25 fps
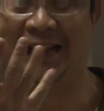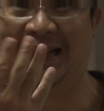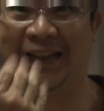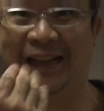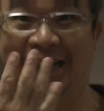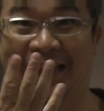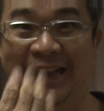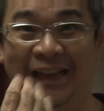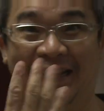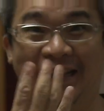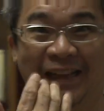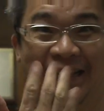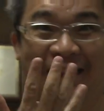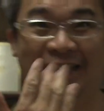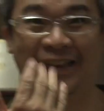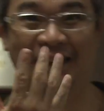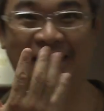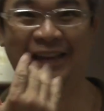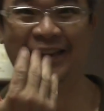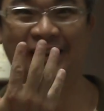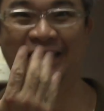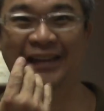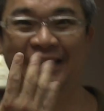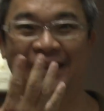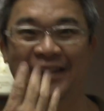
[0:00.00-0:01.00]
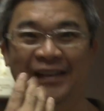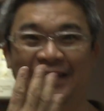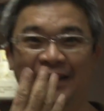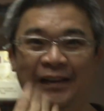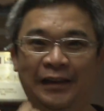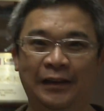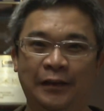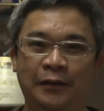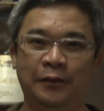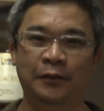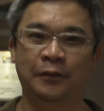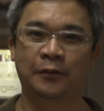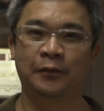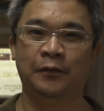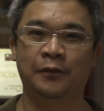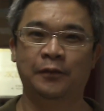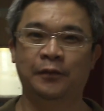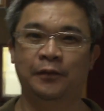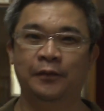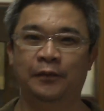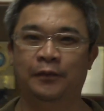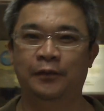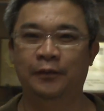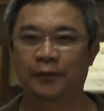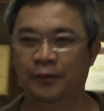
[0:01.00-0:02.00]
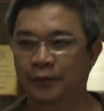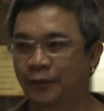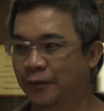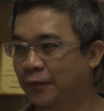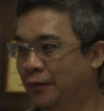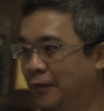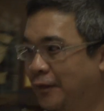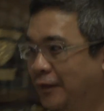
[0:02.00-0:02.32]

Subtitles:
Nobody speaks.